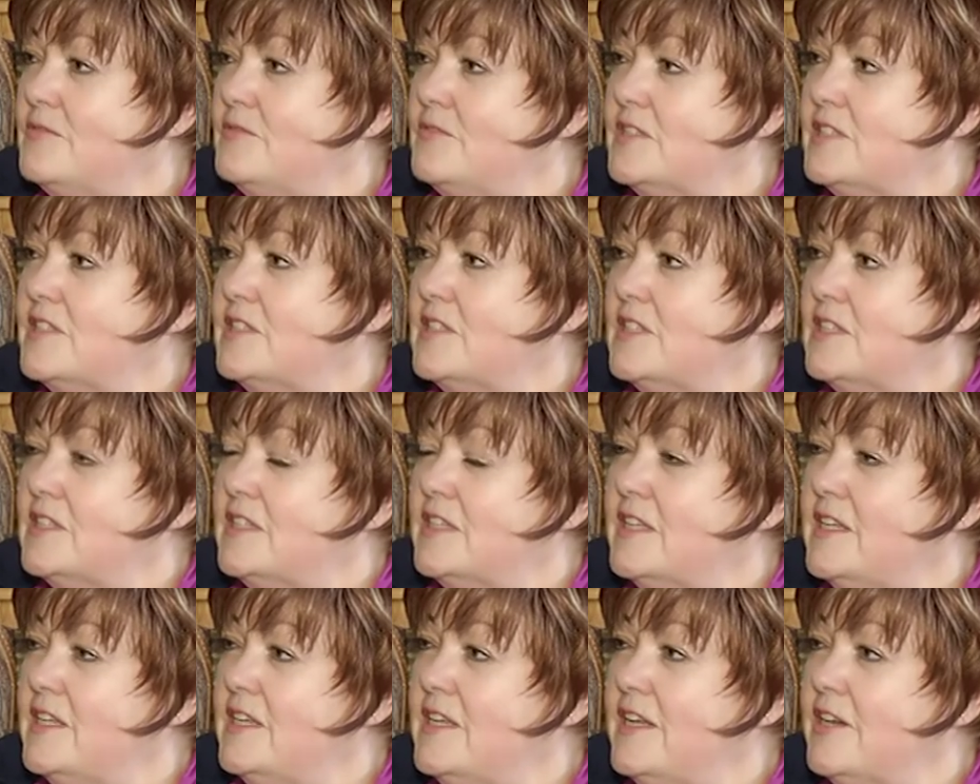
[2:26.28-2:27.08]
and
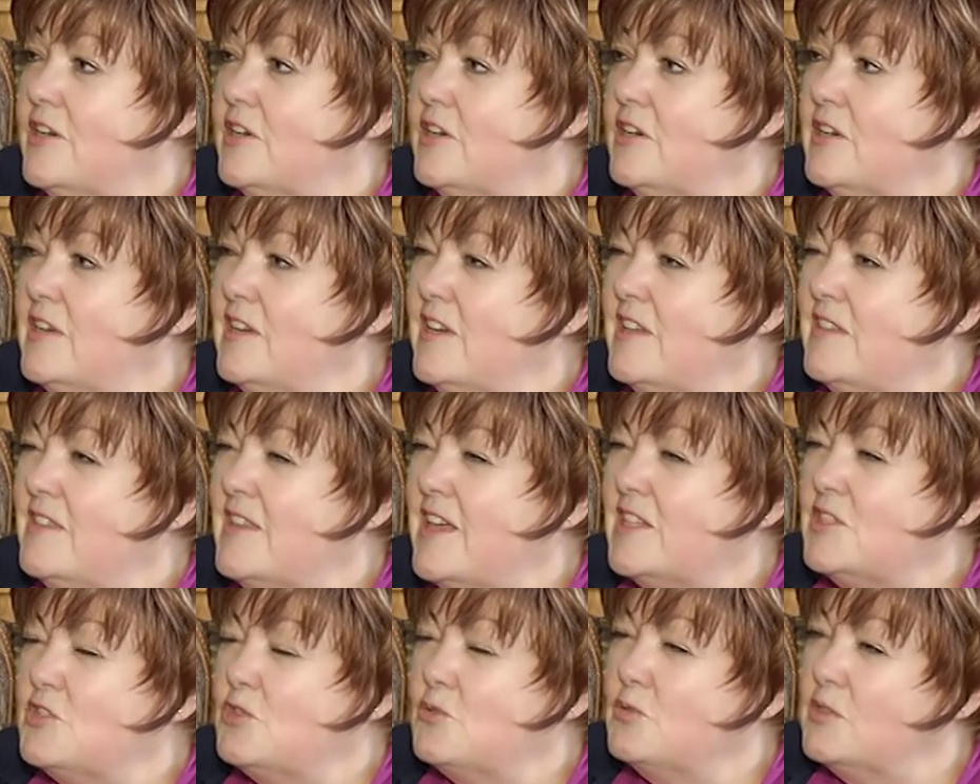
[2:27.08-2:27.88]
facility here
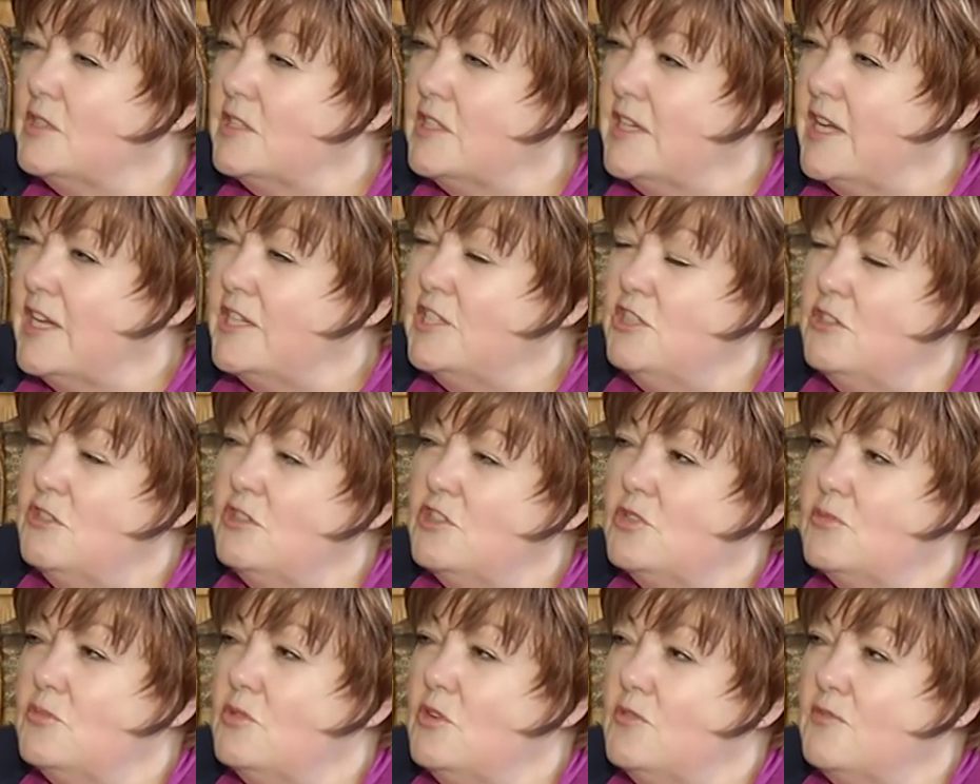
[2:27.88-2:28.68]
that's really
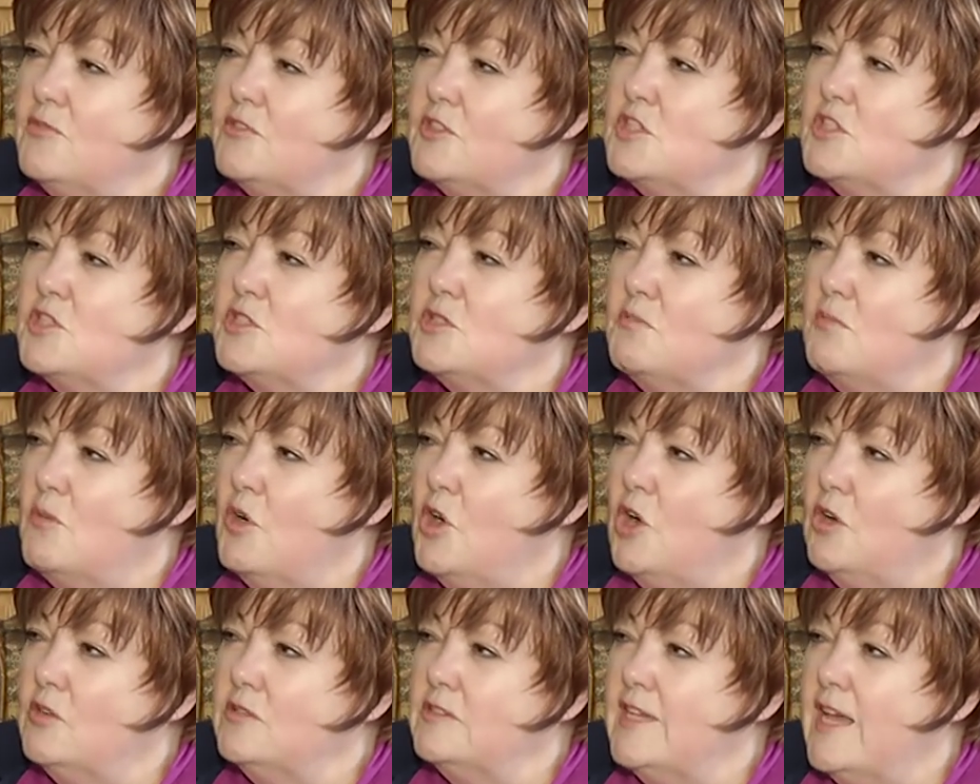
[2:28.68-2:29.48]
unusual for
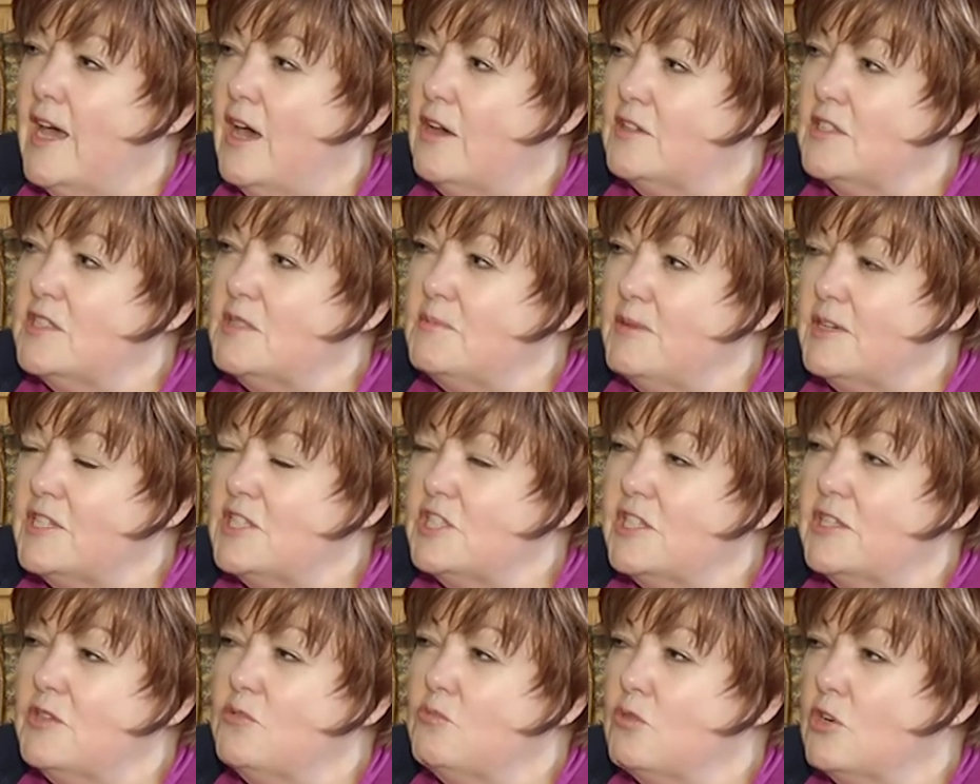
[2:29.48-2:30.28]
small town,
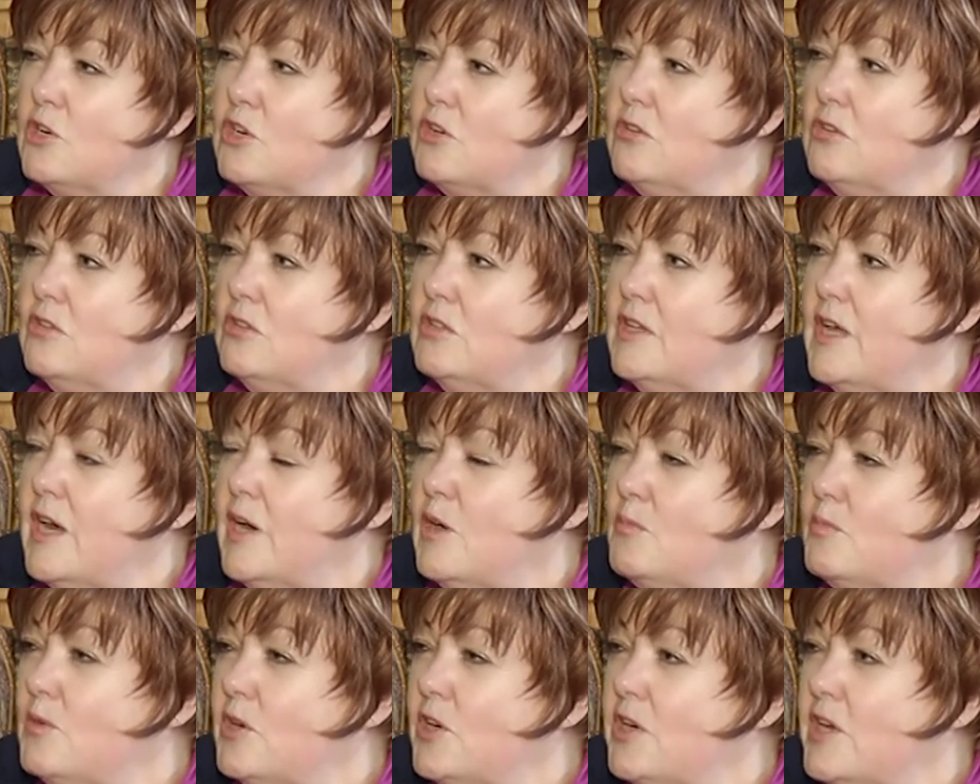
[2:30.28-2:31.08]
especially rural
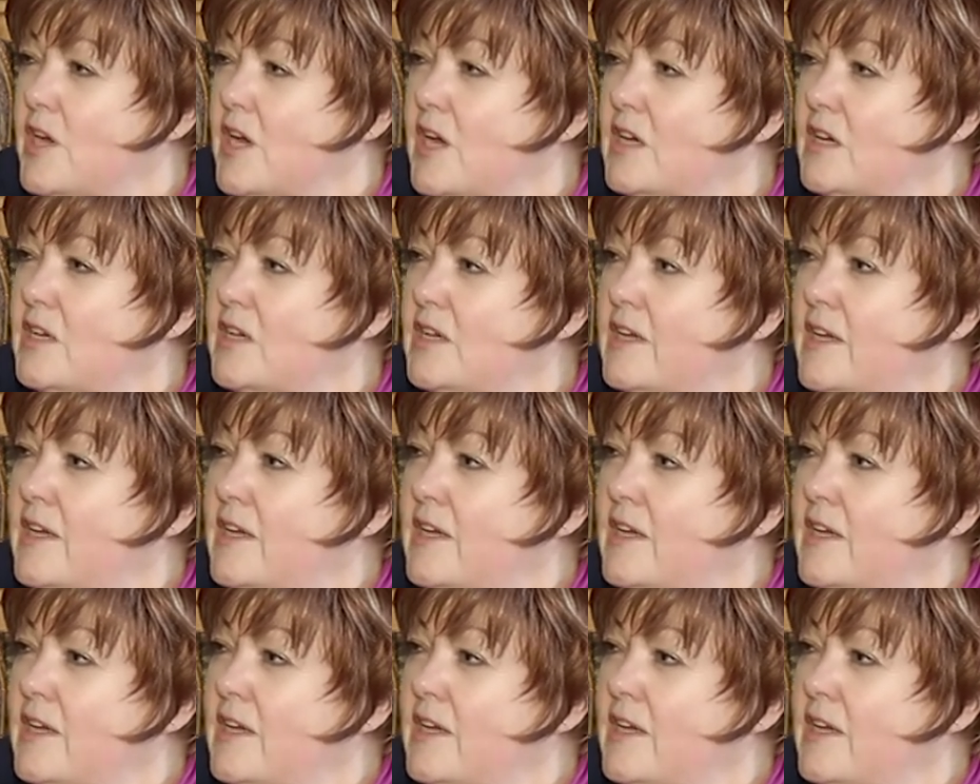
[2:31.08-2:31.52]
Alberta.